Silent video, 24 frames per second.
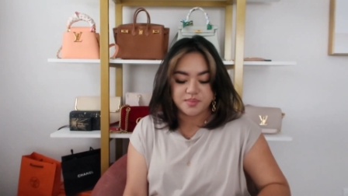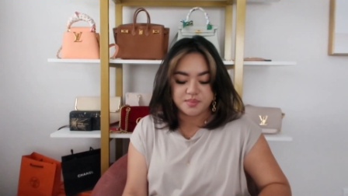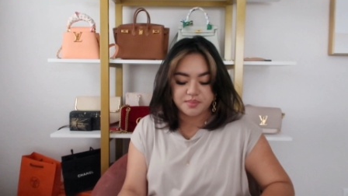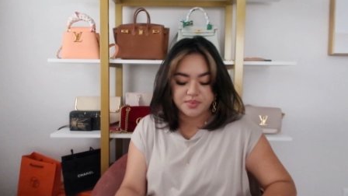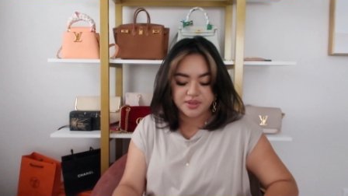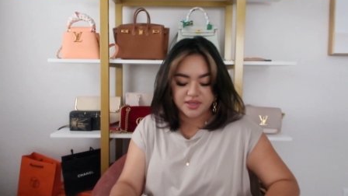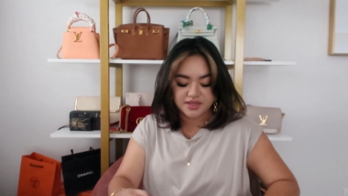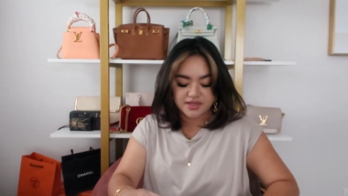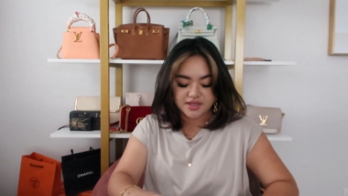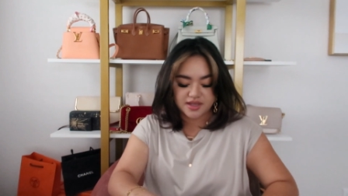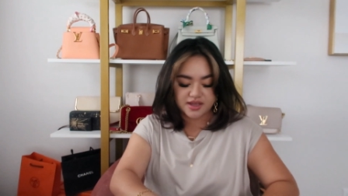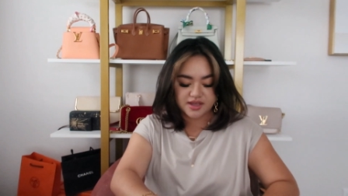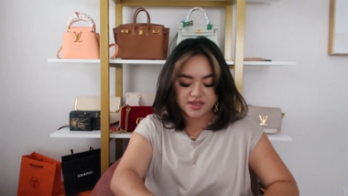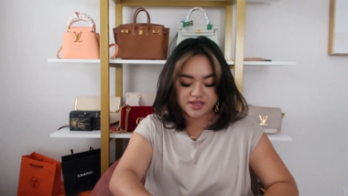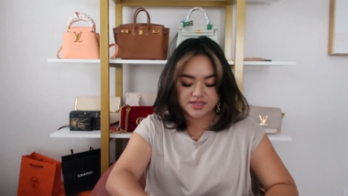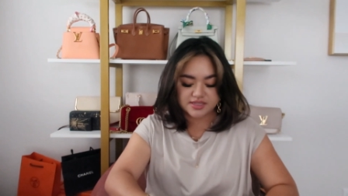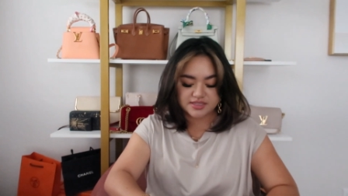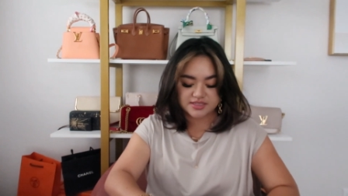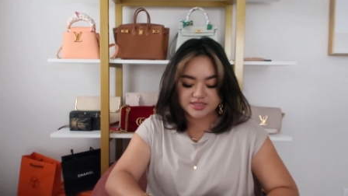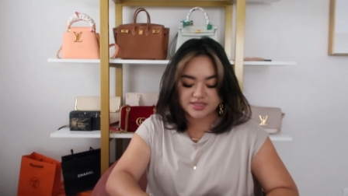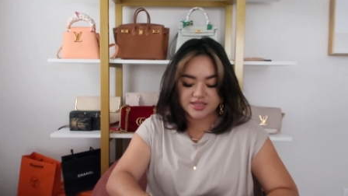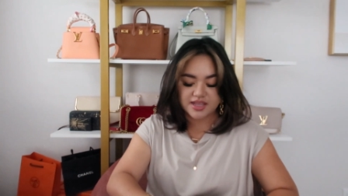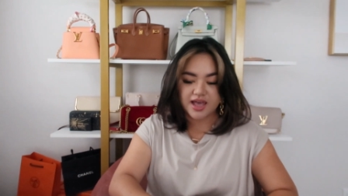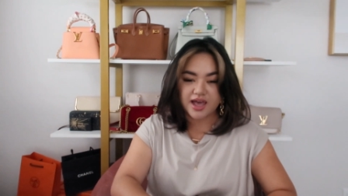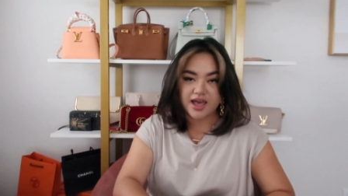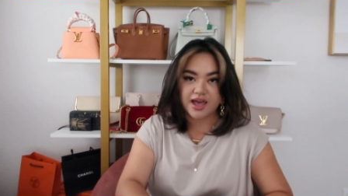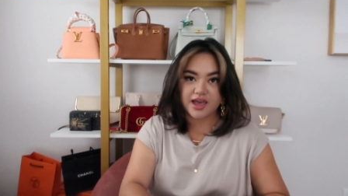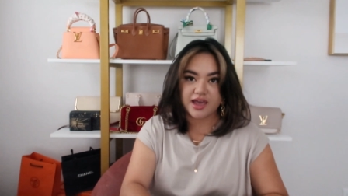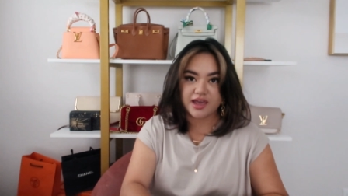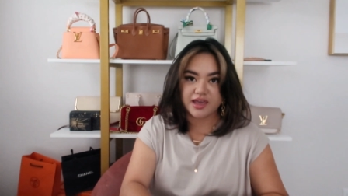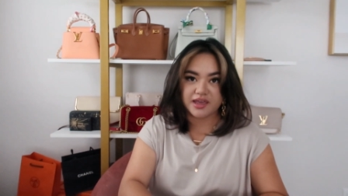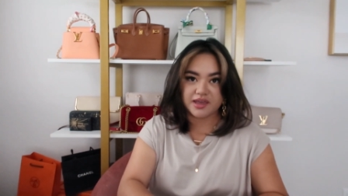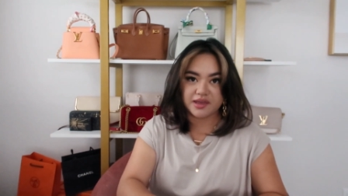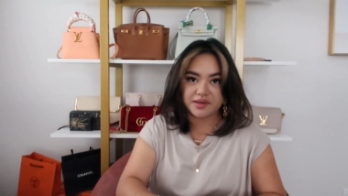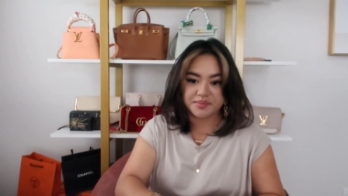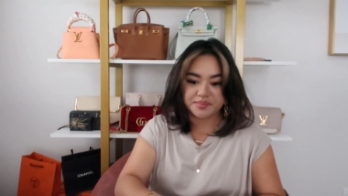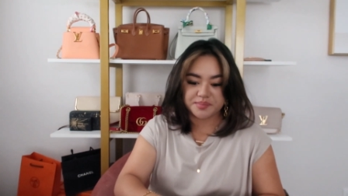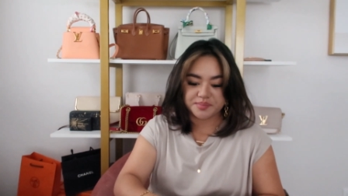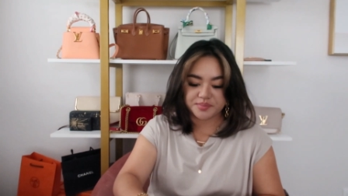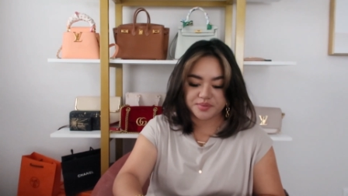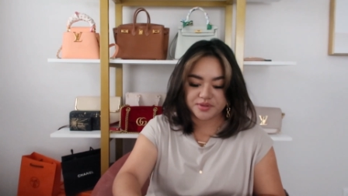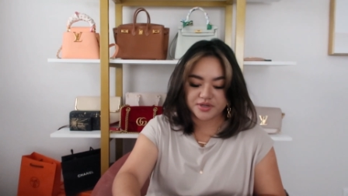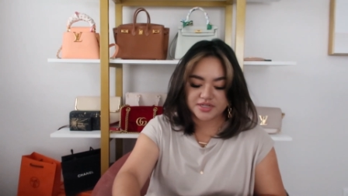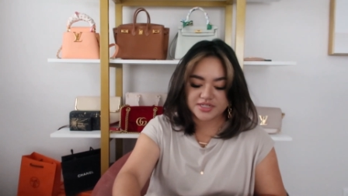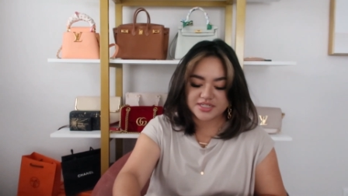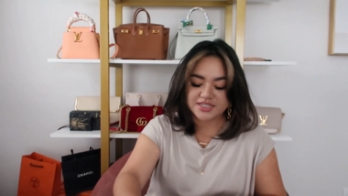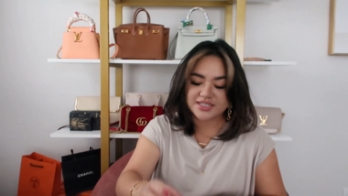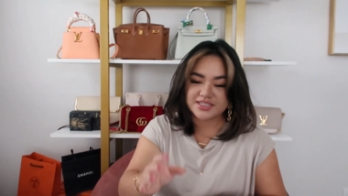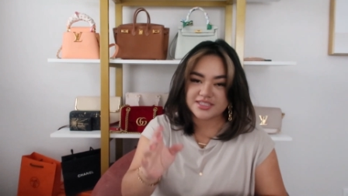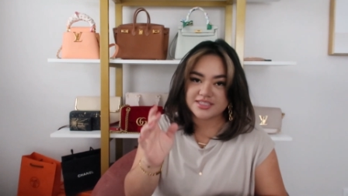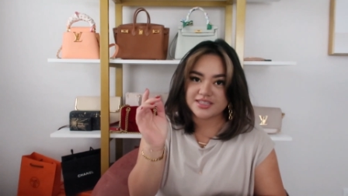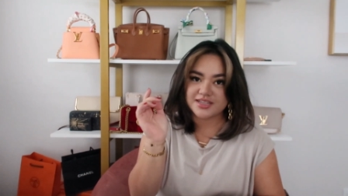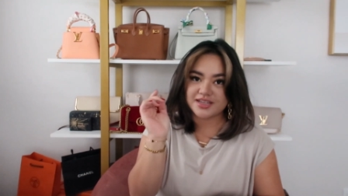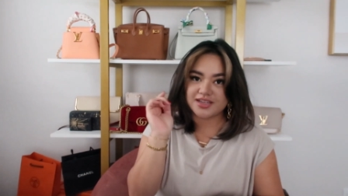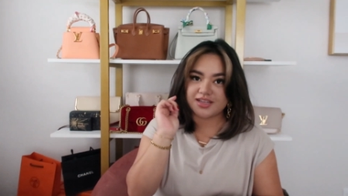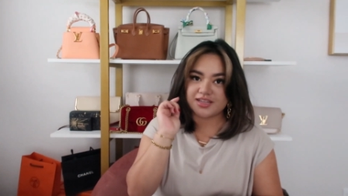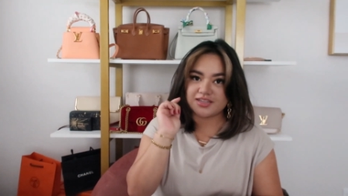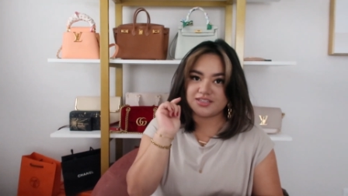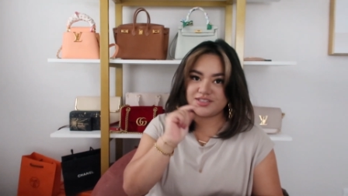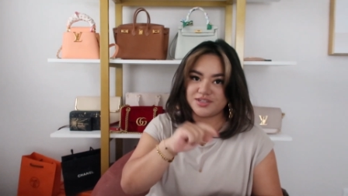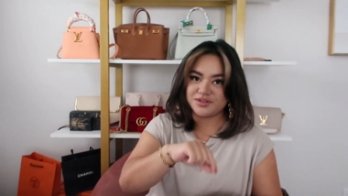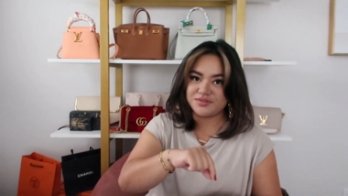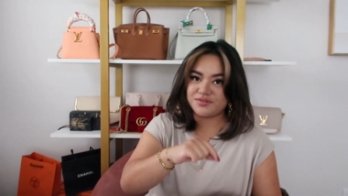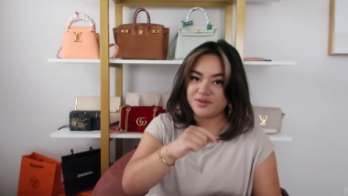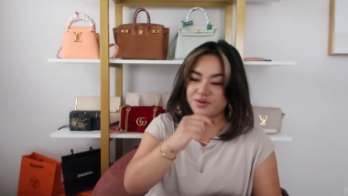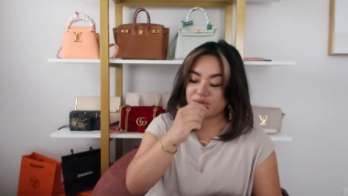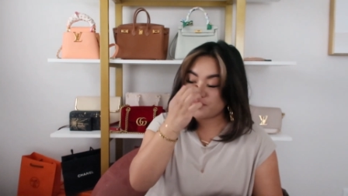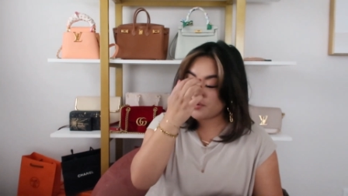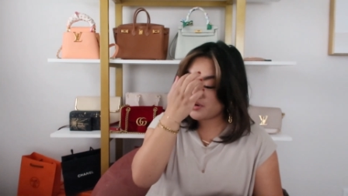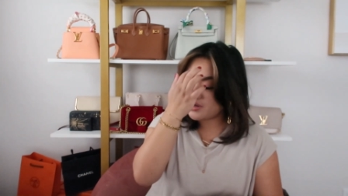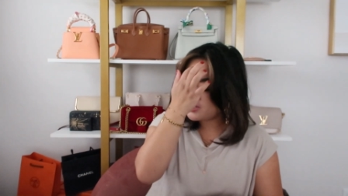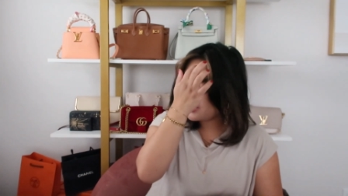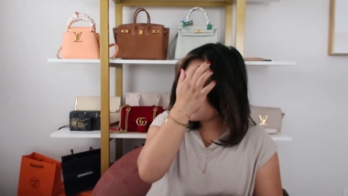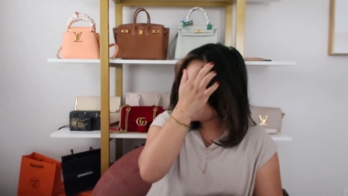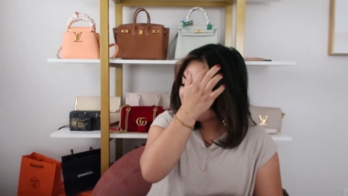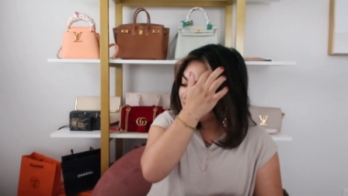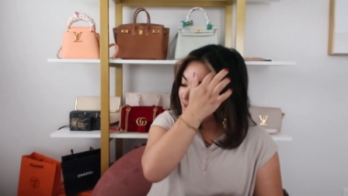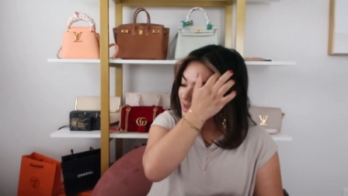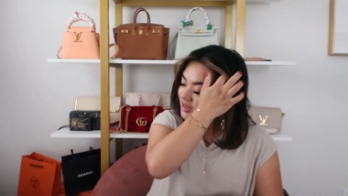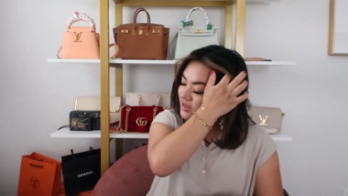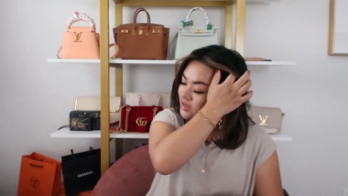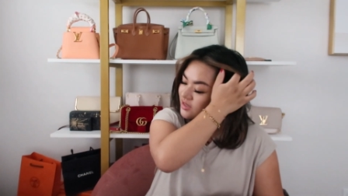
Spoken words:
because I purchased a different one.